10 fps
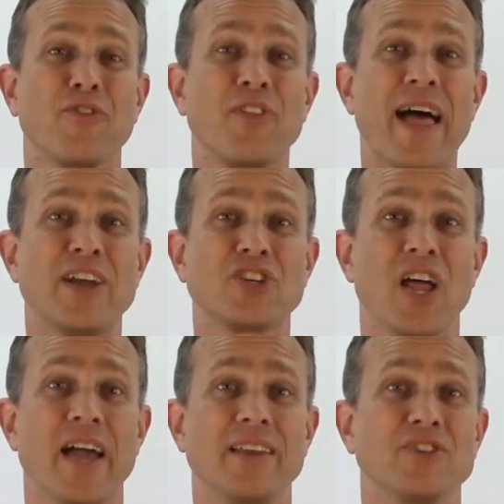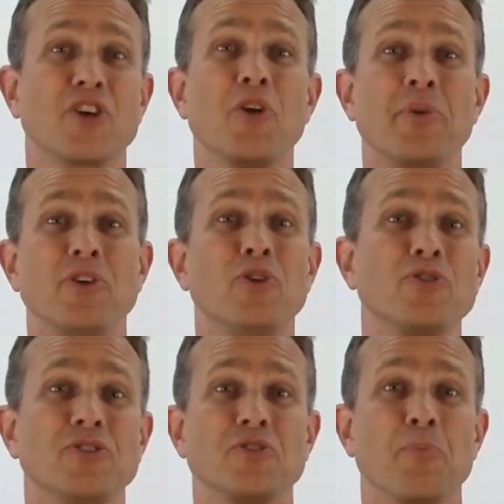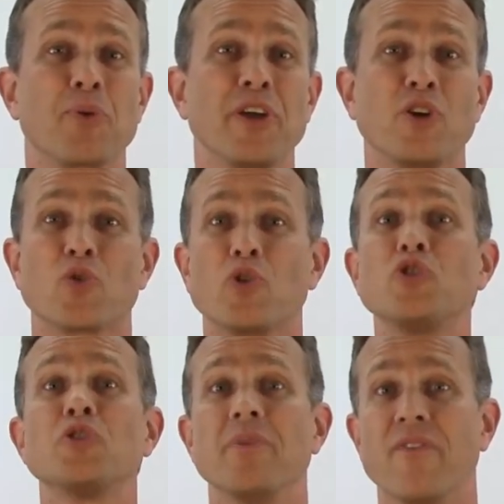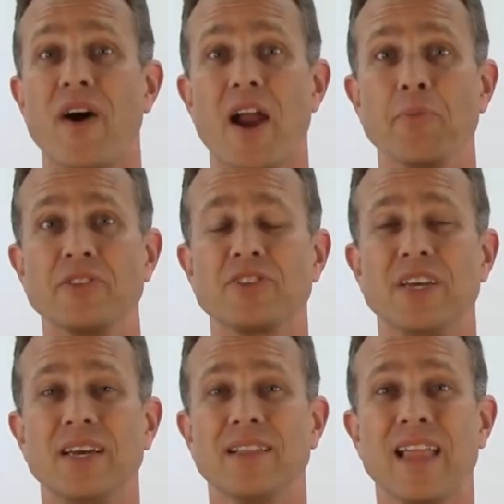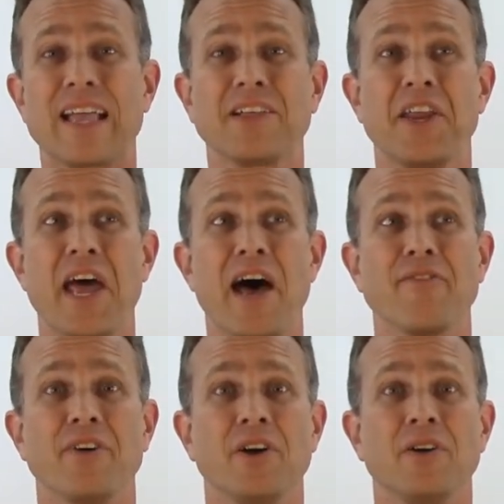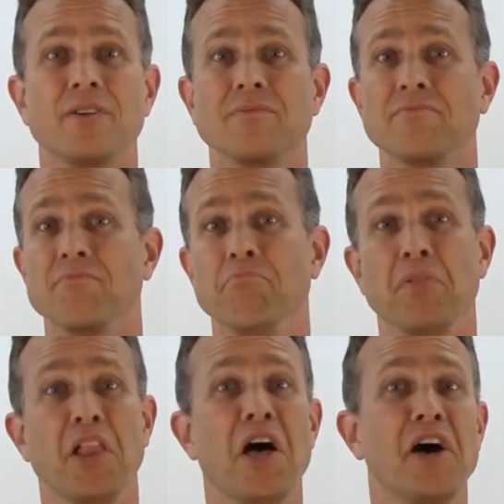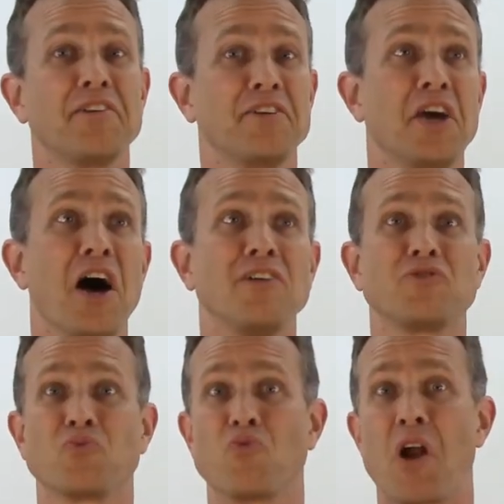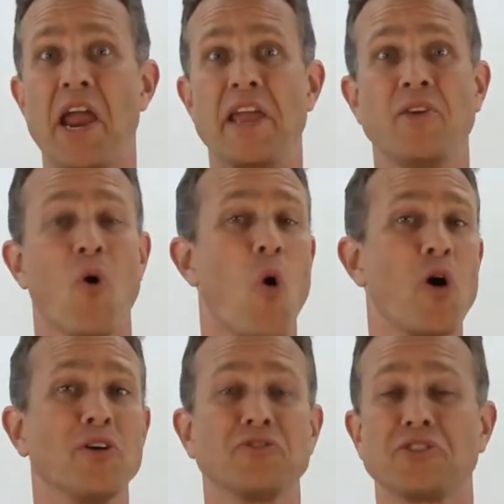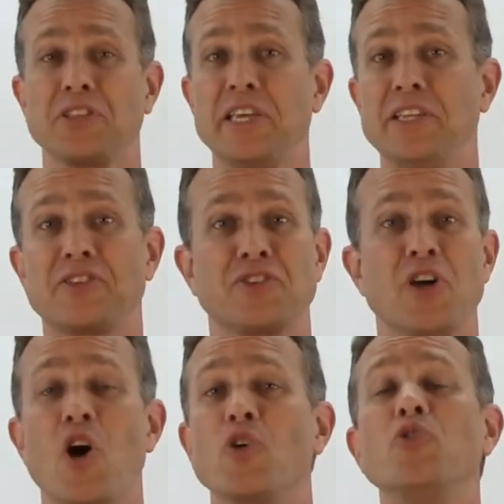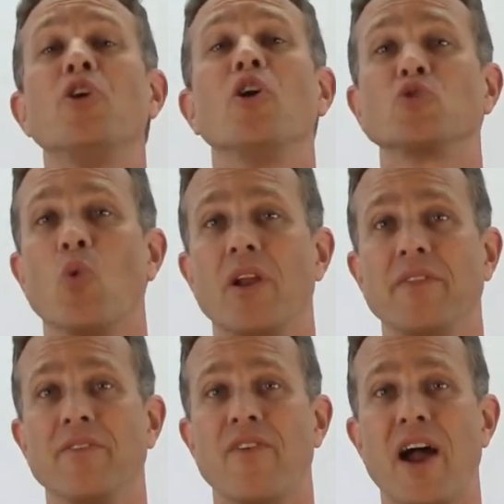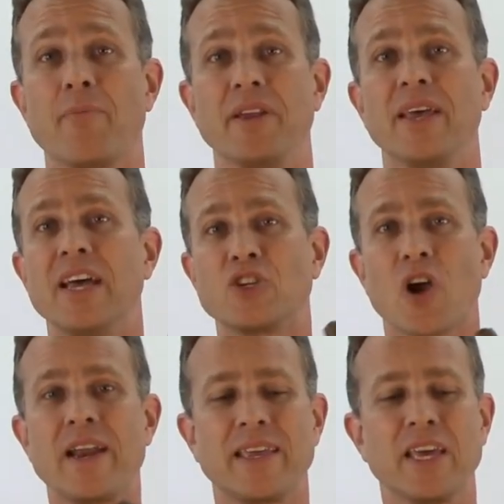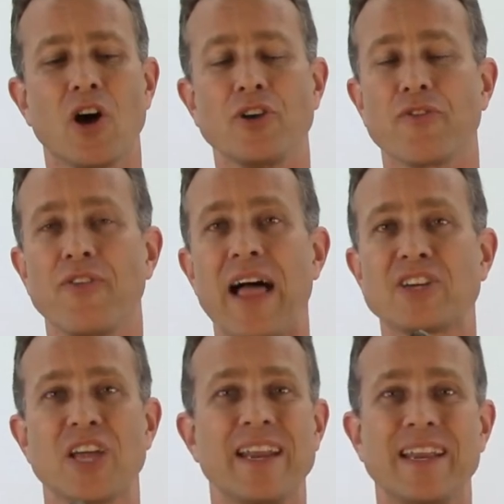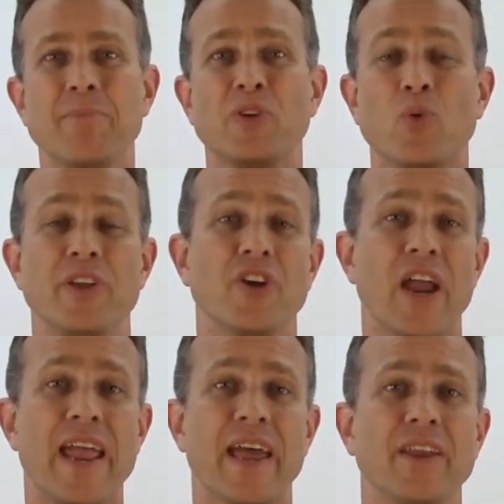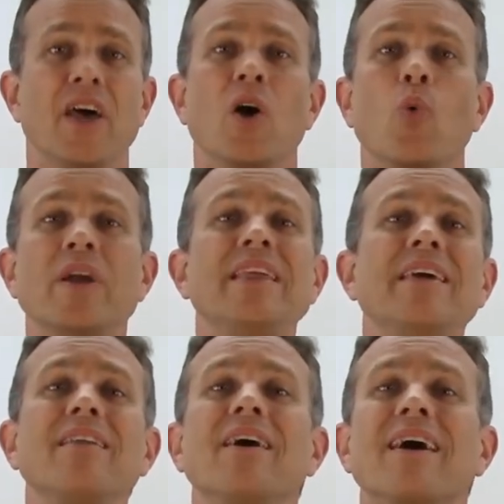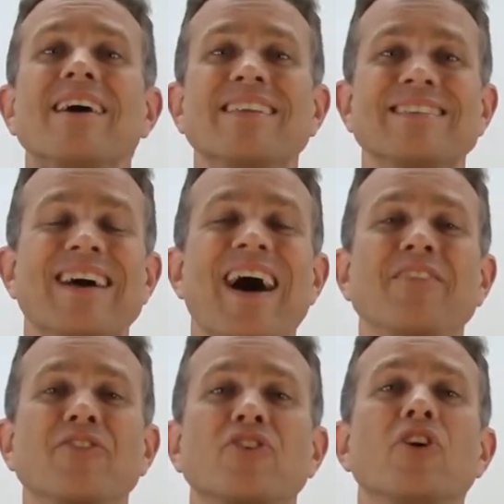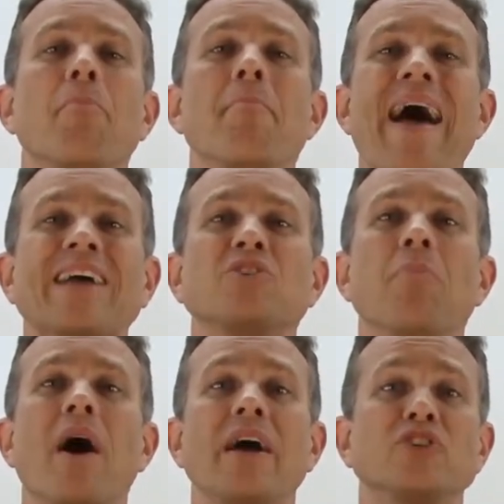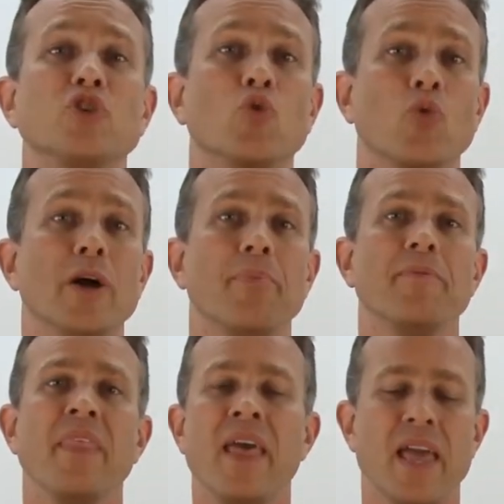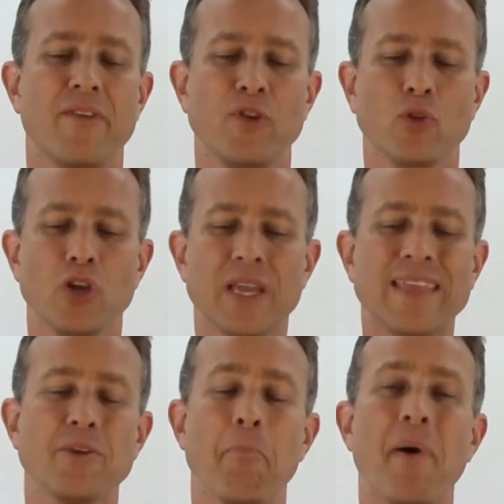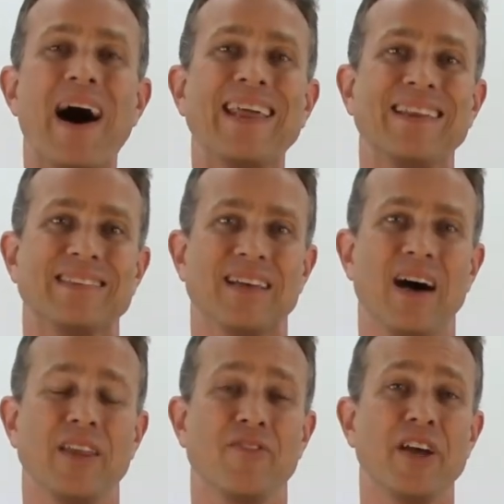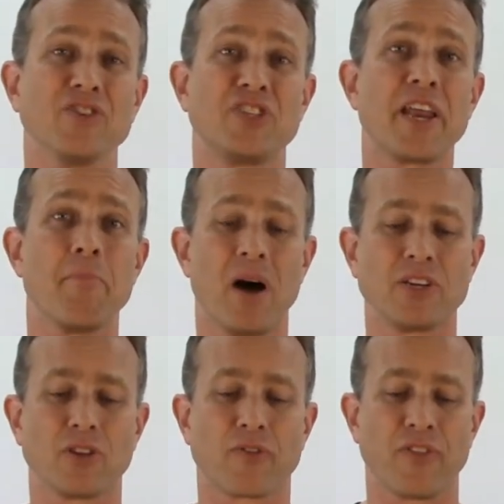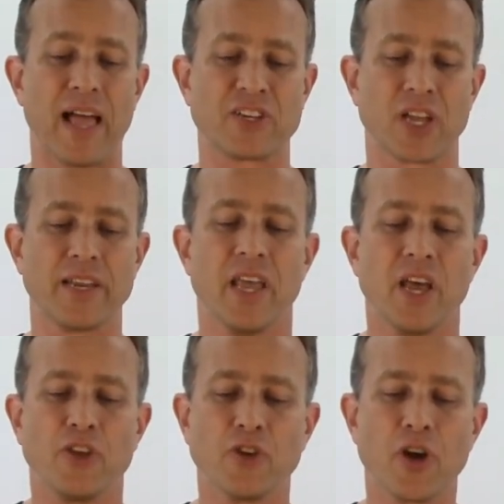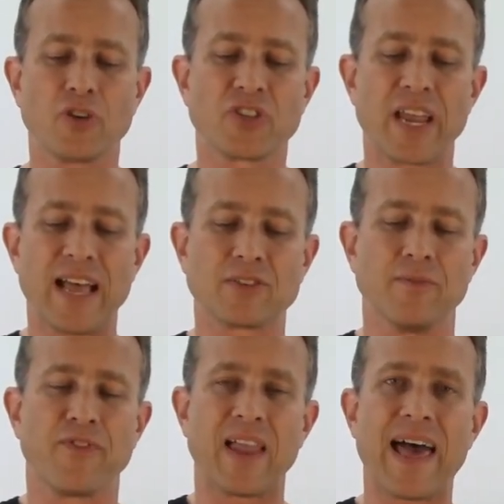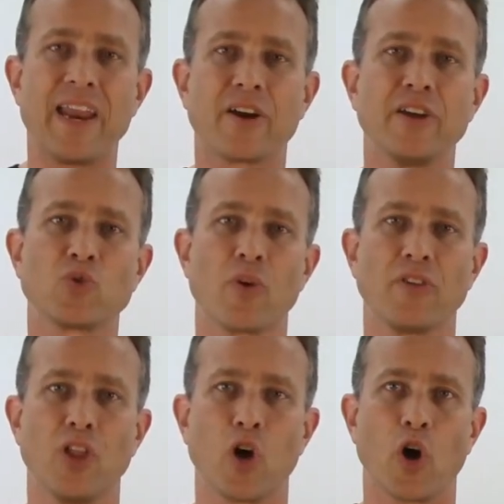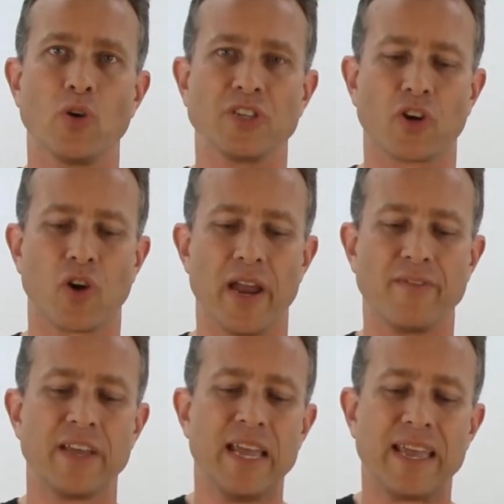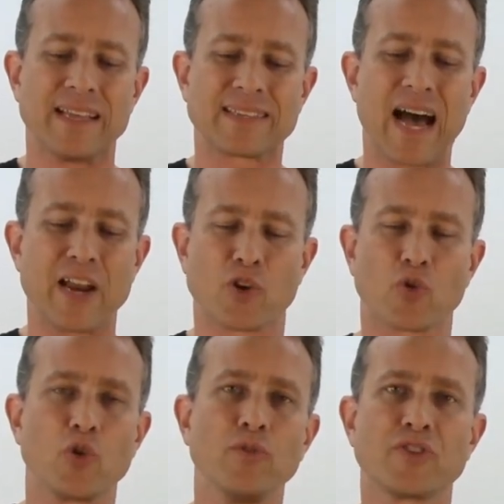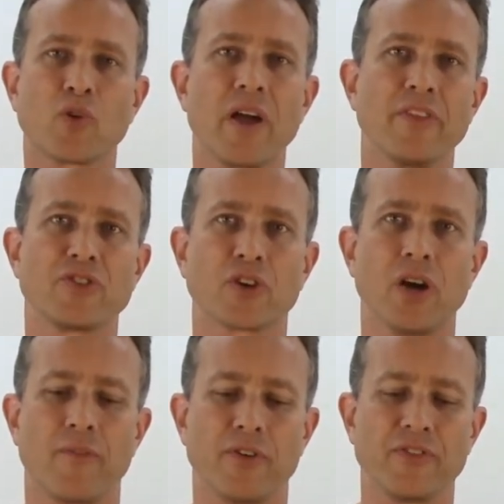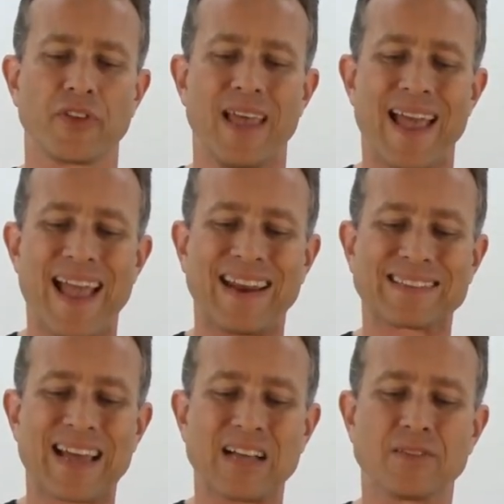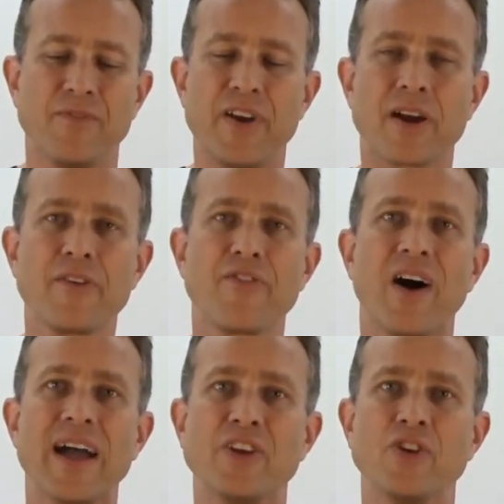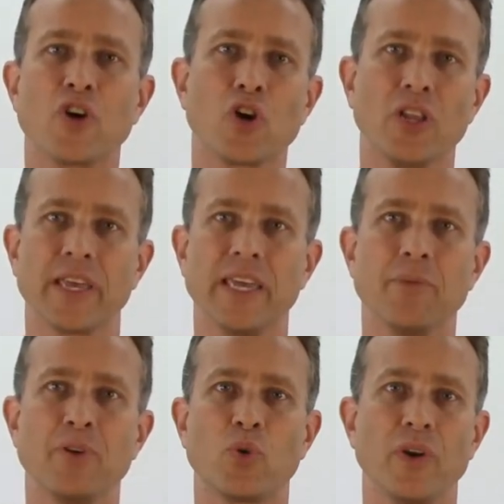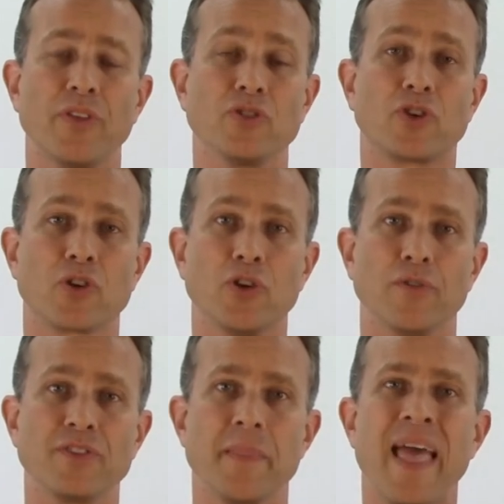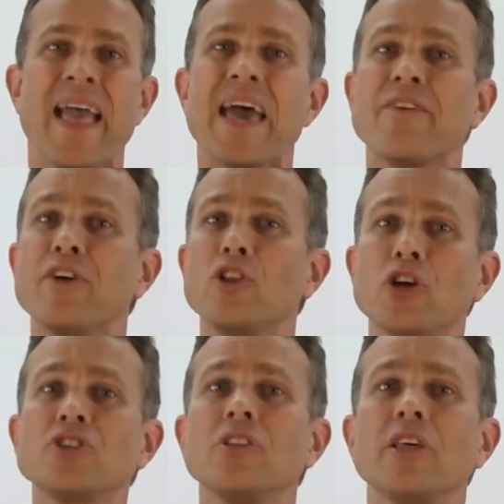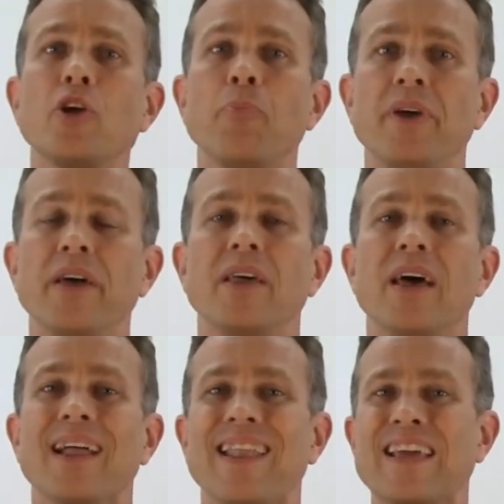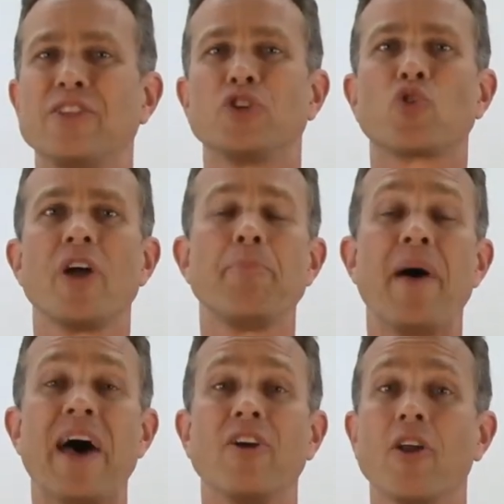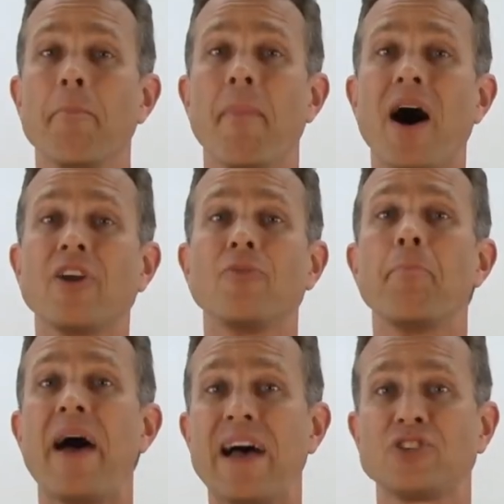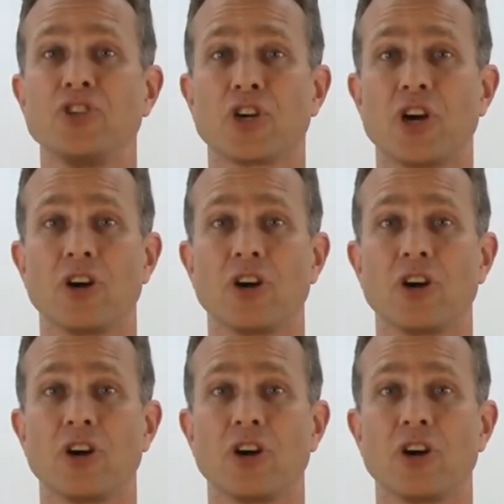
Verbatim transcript: flashlight is going to be used in some pretty gruesome environments, likely to have blood, guts, rain, oil, sleet, snow, who knows what in the environment, trying to get on your flashlight and in between your hand, we need a design that's going to maximize grip. And if you look at the body design of an Elzetta modular flashlight, you'll notice that it has some flat areas where the logo is engraved. It's got grooves around the circumference, and it's got some very fine knurling in between those grooves. And if it looks a little bit like the tread pattern on a modern passenger car